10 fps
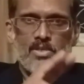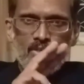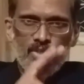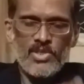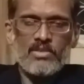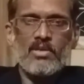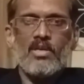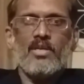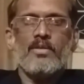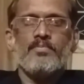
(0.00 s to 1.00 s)

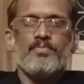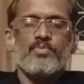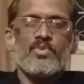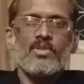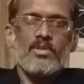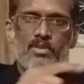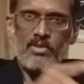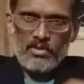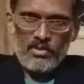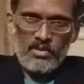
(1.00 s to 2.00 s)
Generally,
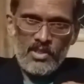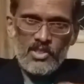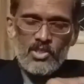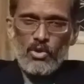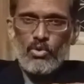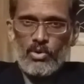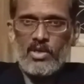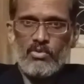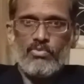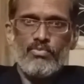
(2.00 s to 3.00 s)
this law
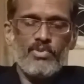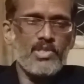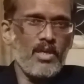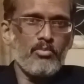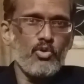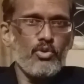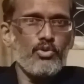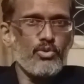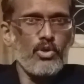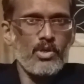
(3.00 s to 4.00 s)
now, which I am going
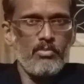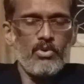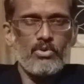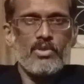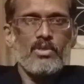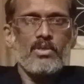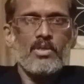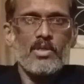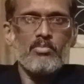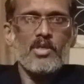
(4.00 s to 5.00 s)
to talk about,
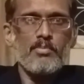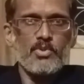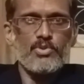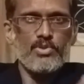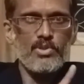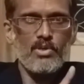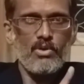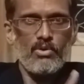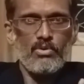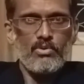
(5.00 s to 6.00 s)
criminal procedure
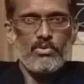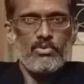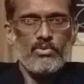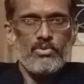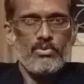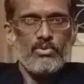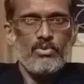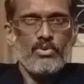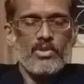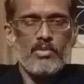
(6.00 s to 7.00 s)
law,
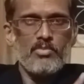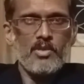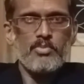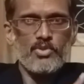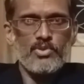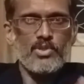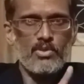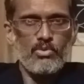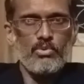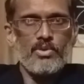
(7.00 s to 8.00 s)
criminal procedure
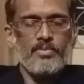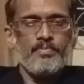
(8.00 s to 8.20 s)
code.